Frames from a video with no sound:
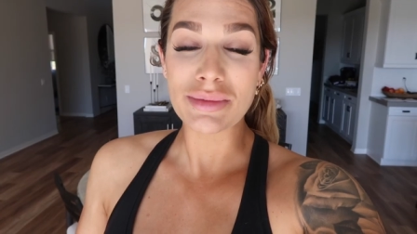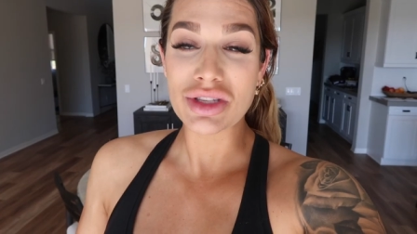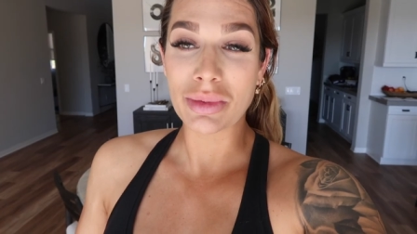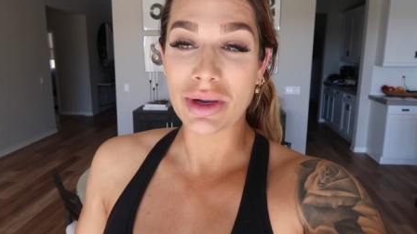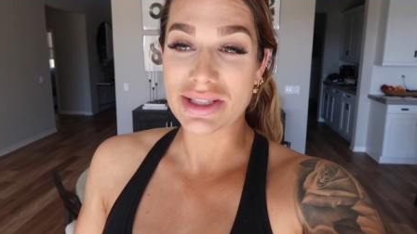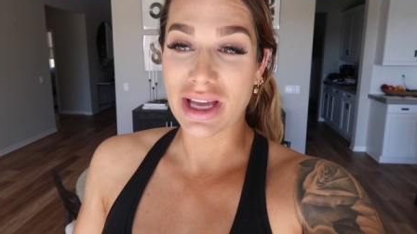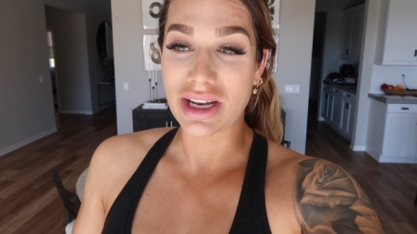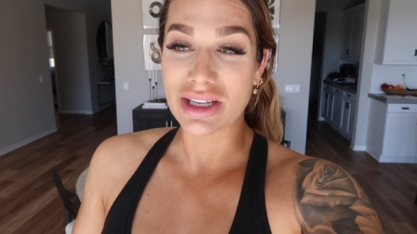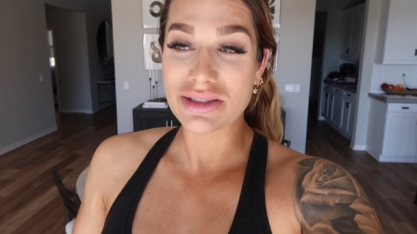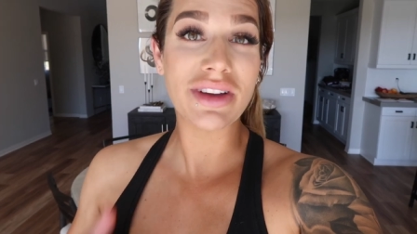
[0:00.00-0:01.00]
I'm super
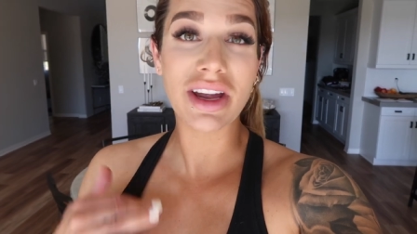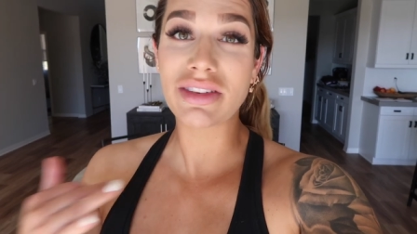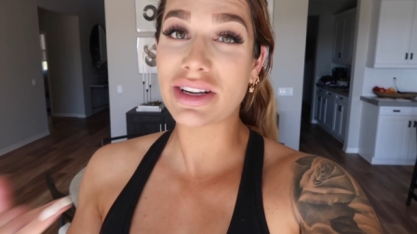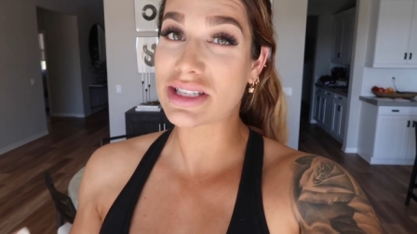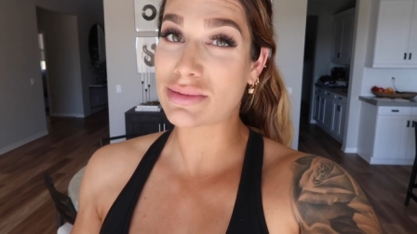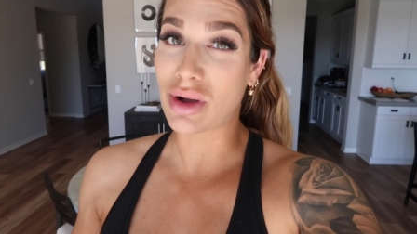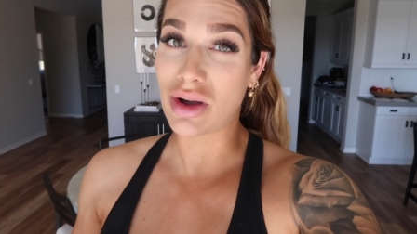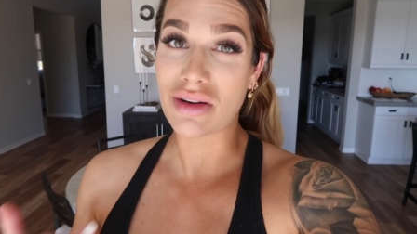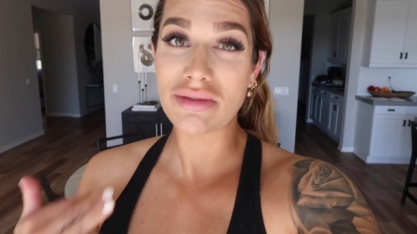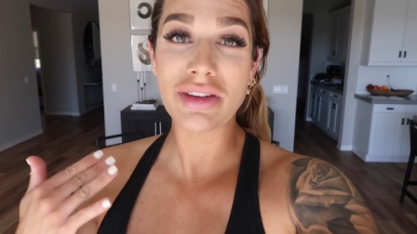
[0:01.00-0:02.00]
excited. It's very, very
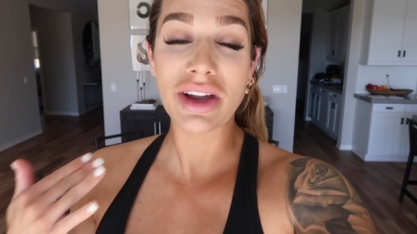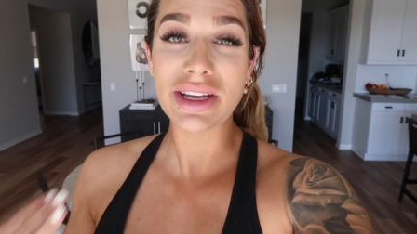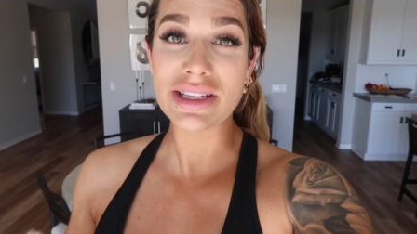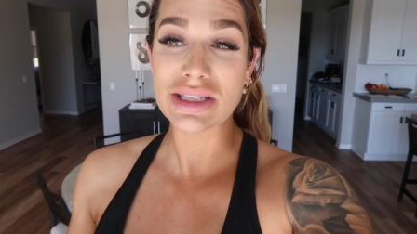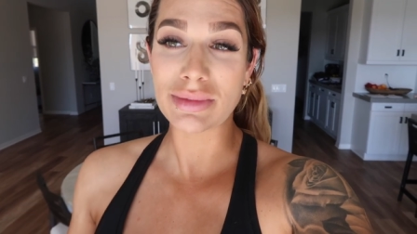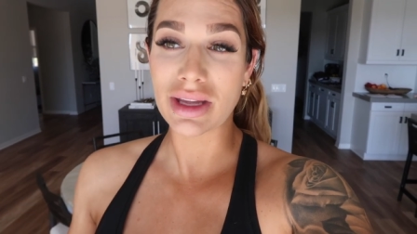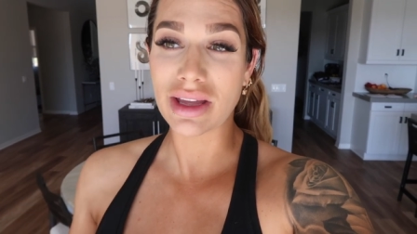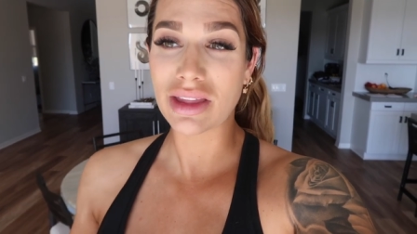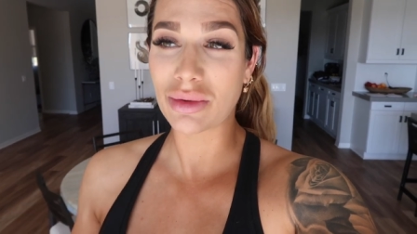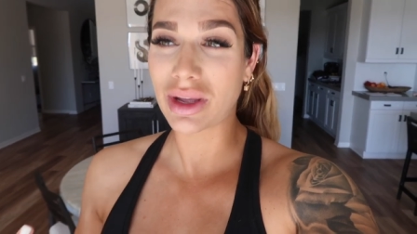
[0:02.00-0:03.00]
small, very intimate. I
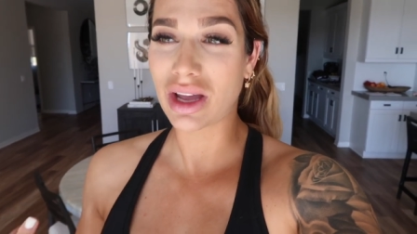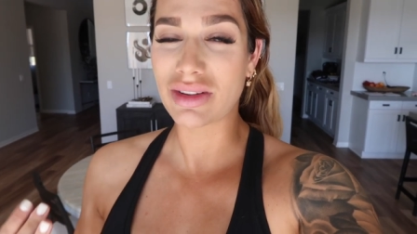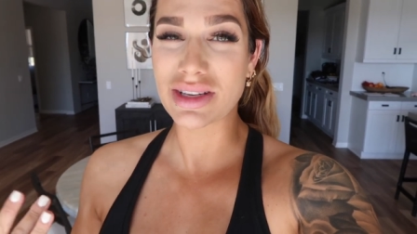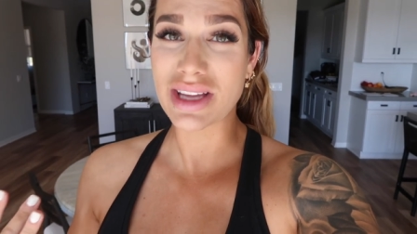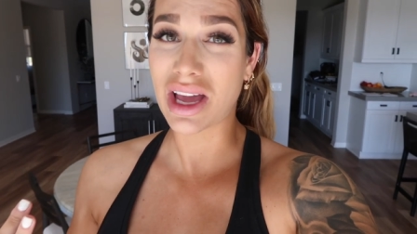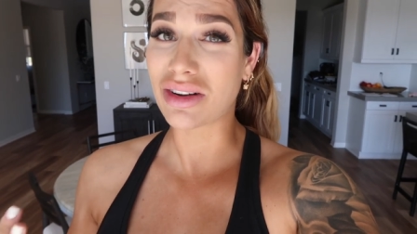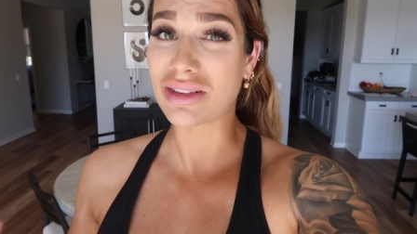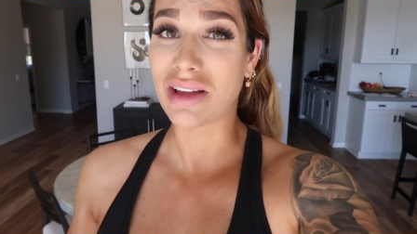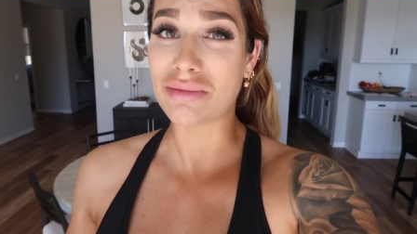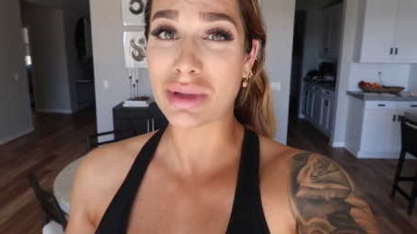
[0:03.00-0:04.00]
think we have like ten or
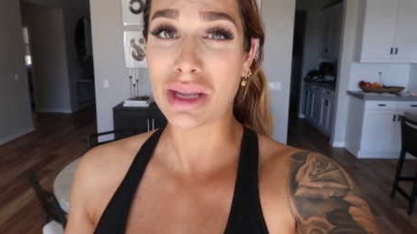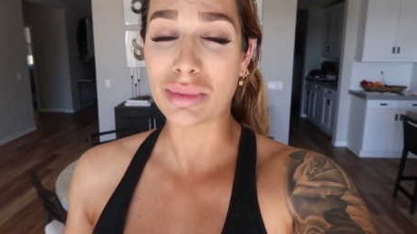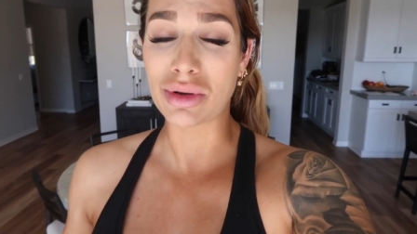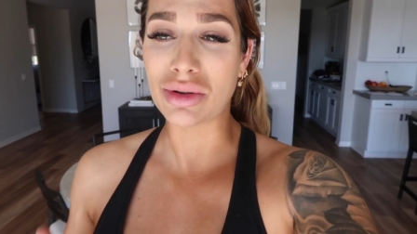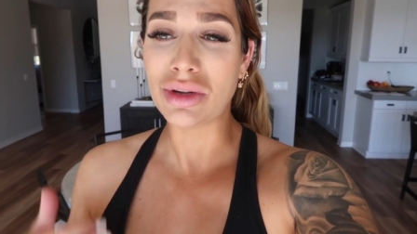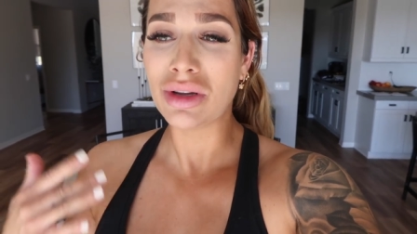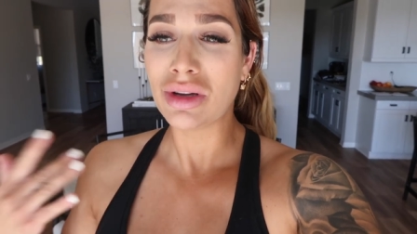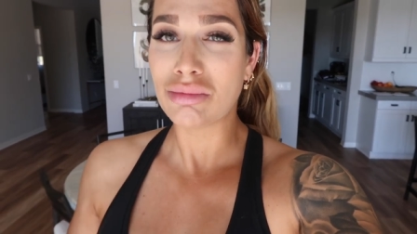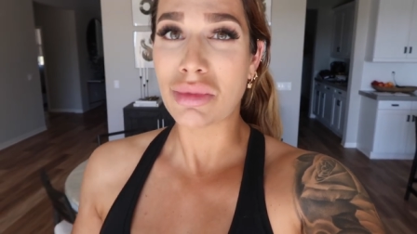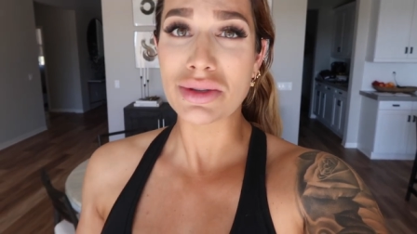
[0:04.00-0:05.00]
eleven people,
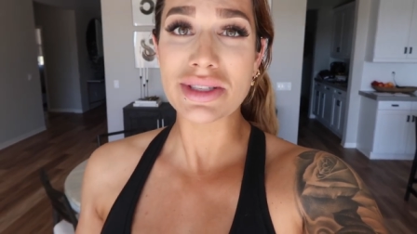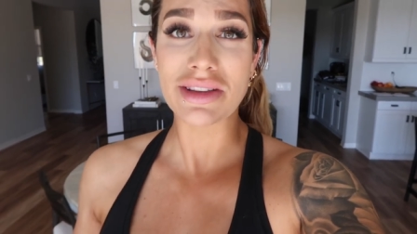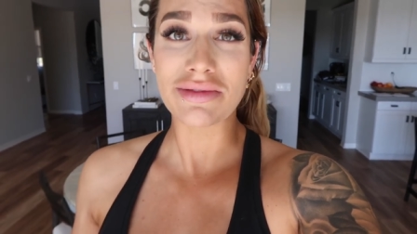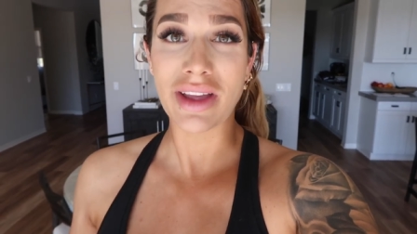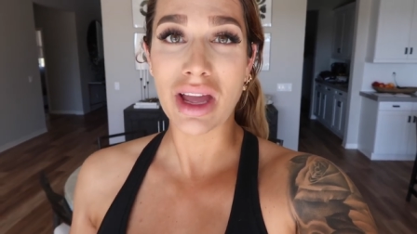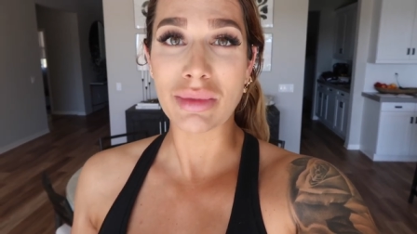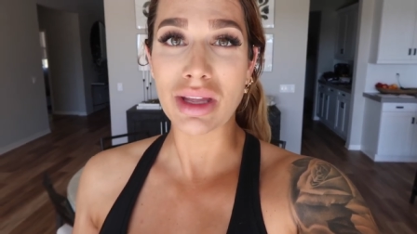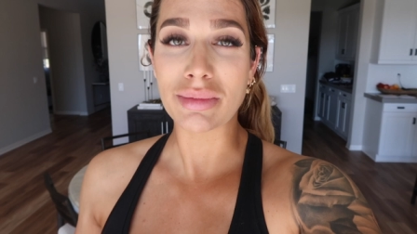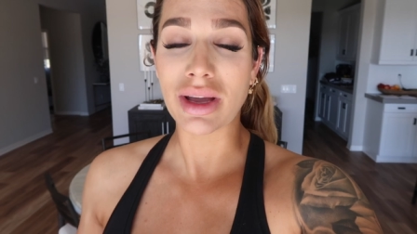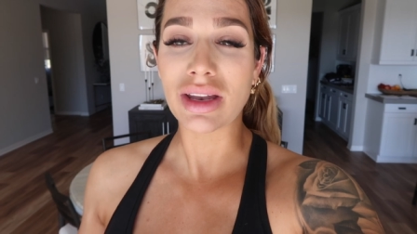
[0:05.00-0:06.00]
mostly
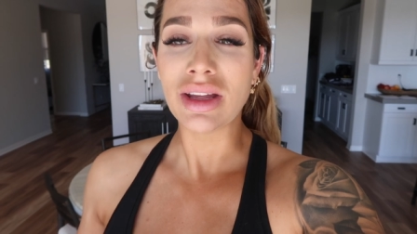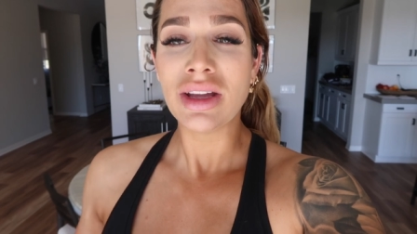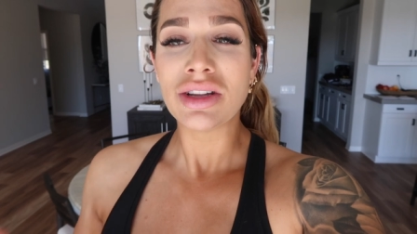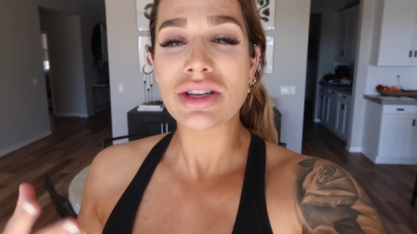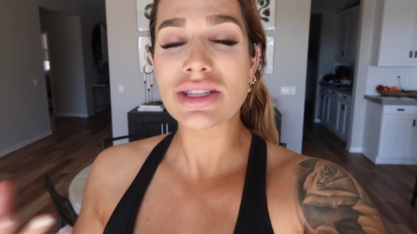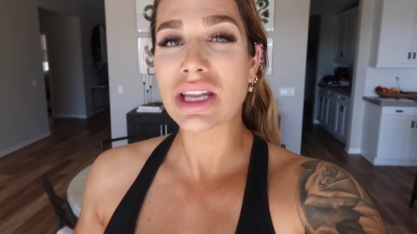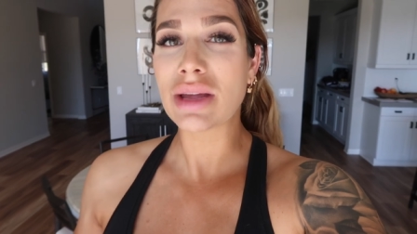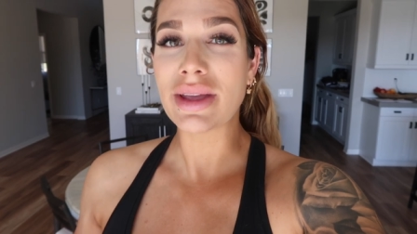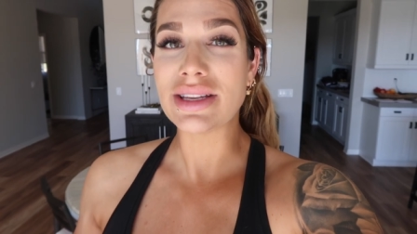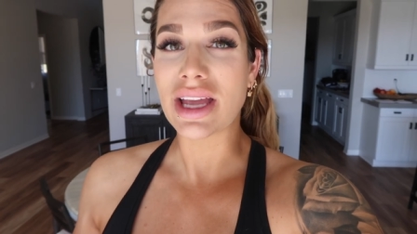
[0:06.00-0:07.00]
family, but just gonna
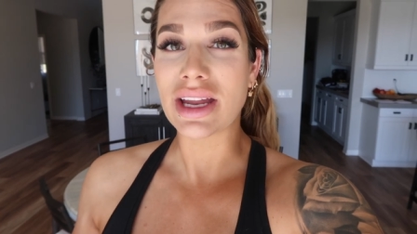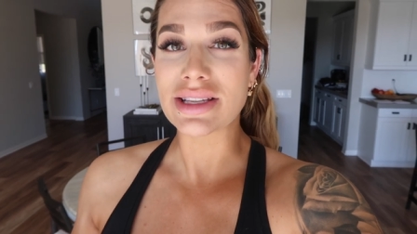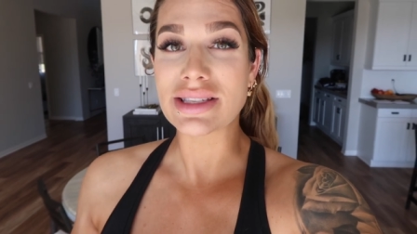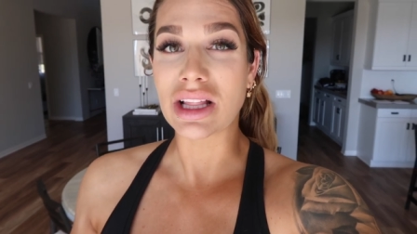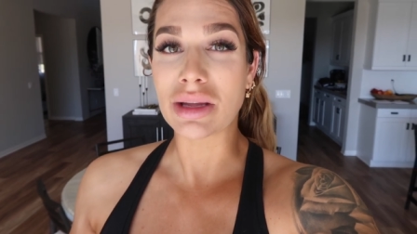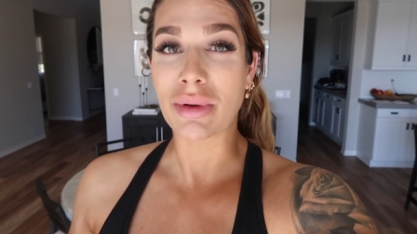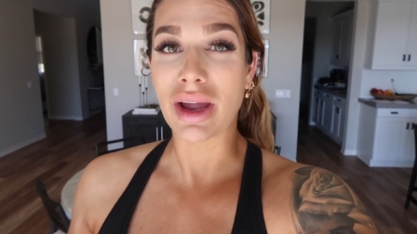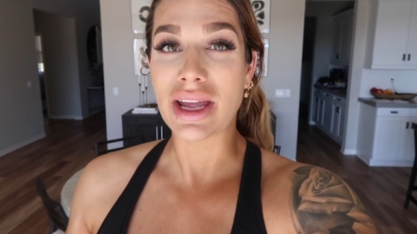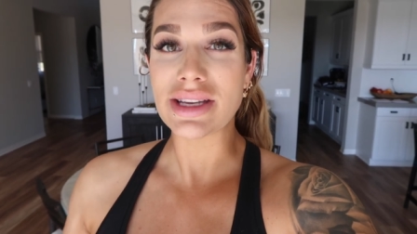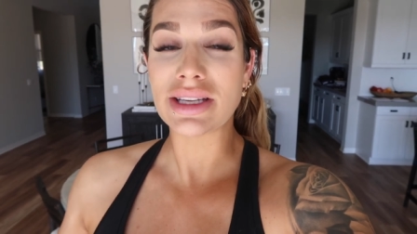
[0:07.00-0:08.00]
be a day to
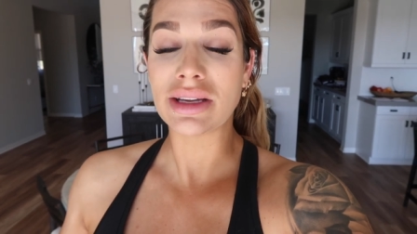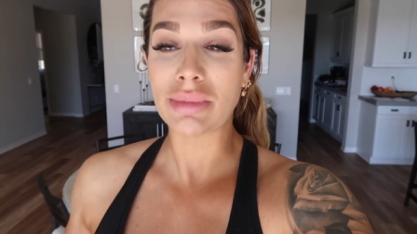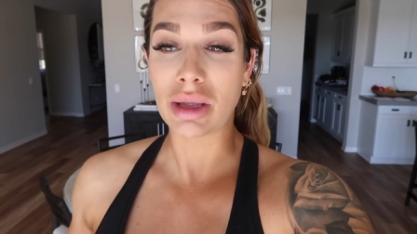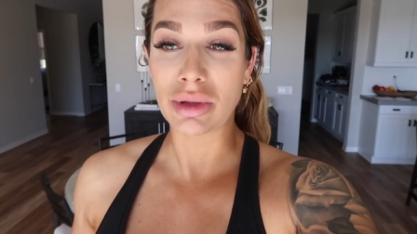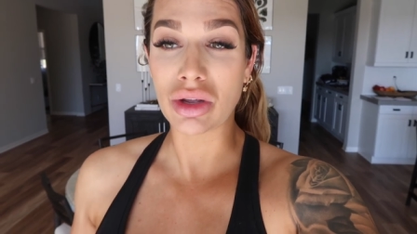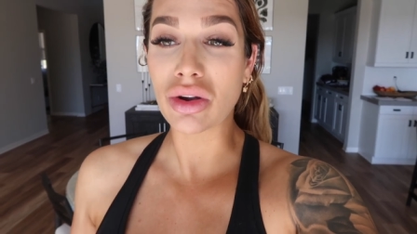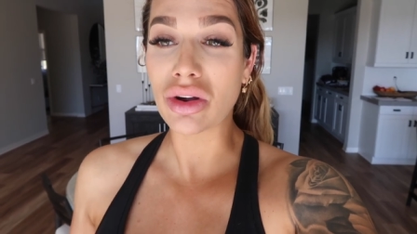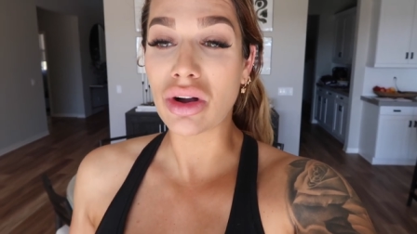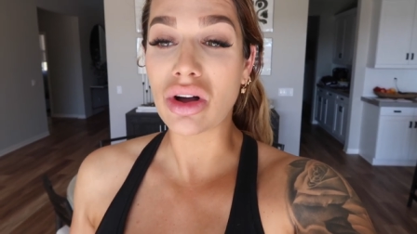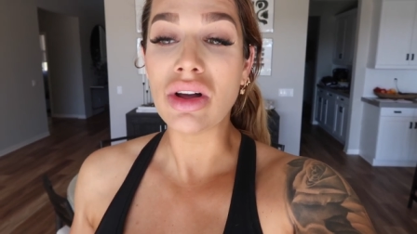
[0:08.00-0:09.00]
celebrate baby
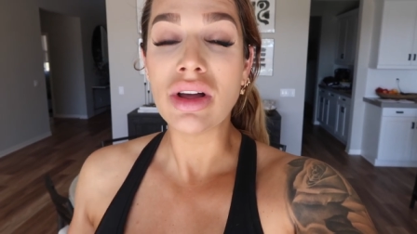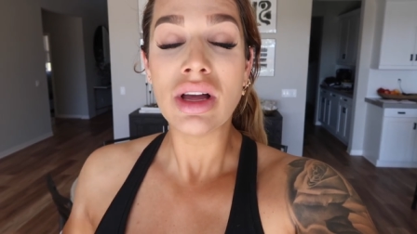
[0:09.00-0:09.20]
girl,